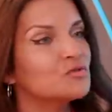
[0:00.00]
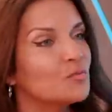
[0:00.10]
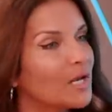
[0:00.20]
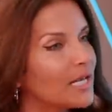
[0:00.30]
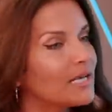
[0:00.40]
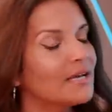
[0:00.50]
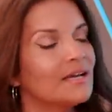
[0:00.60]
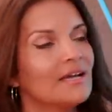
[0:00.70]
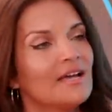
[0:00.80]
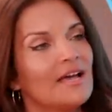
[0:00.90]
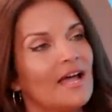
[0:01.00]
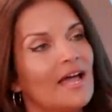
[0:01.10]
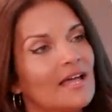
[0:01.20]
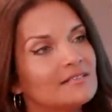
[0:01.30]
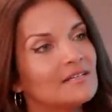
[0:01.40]
who's willing
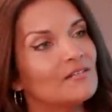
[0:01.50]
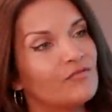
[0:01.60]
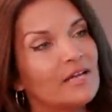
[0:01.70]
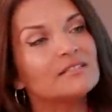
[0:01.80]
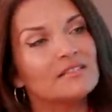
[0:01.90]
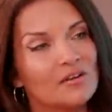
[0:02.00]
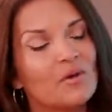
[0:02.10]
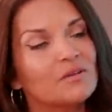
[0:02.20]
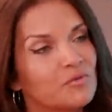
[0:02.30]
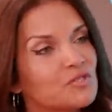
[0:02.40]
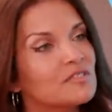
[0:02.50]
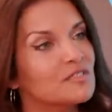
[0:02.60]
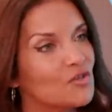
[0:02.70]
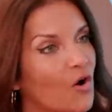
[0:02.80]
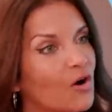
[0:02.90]
and uh, finding that right person
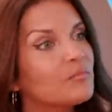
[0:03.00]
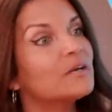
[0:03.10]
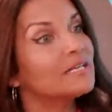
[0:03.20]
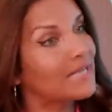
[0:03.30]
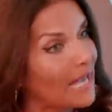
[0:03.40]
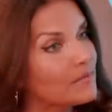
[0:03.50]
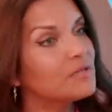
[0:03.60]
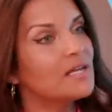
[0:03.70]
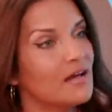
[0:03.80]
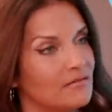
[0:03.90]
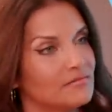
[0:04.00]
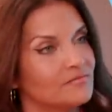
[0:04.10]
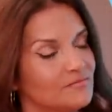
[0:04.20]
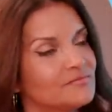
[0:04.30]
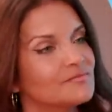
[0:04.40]
is hard but it can be done
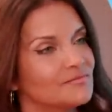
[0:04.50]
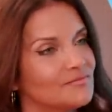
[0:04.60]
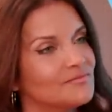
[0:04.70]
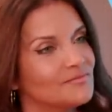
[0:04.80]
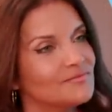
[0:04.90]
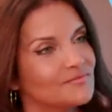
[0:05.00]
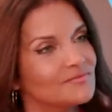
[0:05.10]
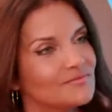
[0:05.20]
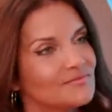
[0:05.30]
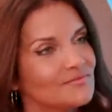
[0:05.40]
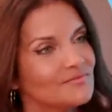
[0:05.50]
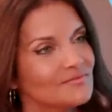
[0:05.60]
mm, yeah and i